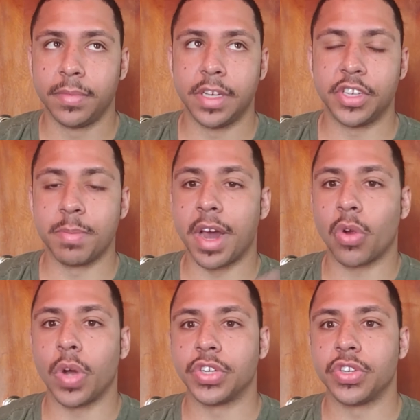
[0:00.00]
is the amount
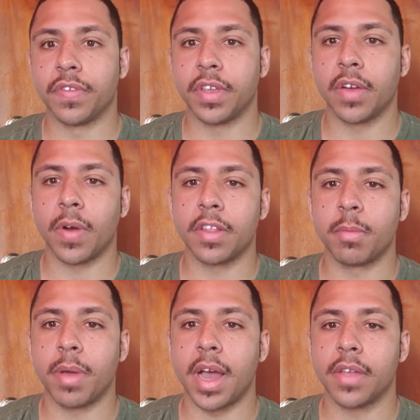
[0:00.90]
of questions you have to get right to
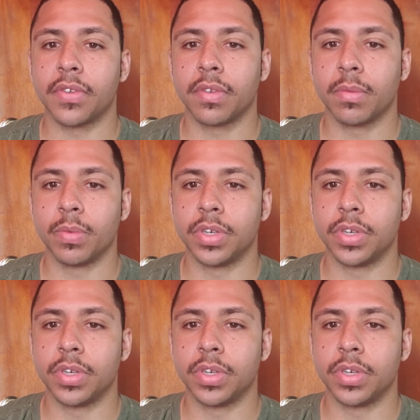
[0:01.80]
pass,